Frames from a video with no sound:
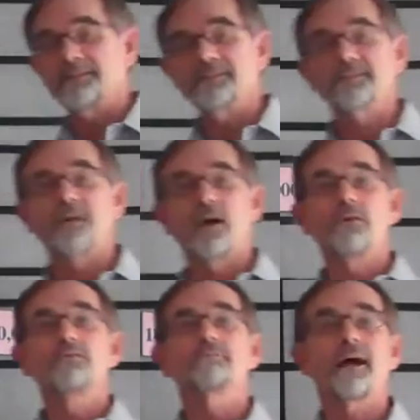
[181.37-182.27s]
business
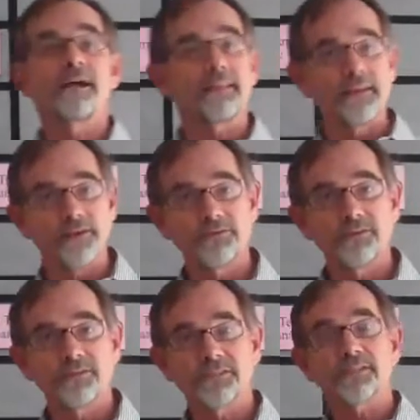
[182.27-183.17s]
owned by the
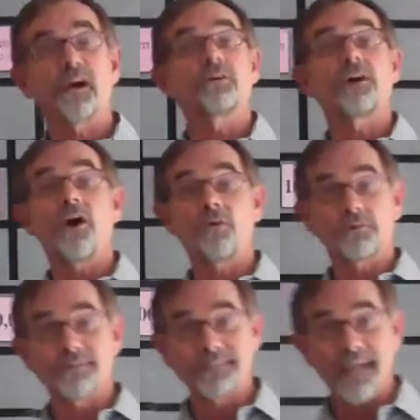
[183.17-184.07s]
owners, called
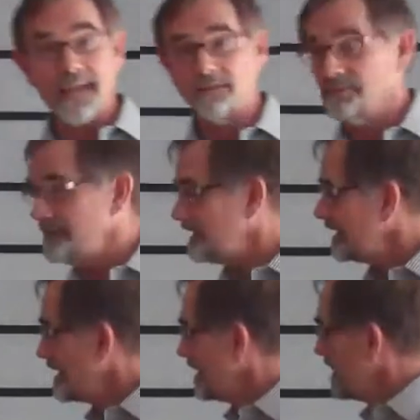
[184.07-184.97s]
owner's equity.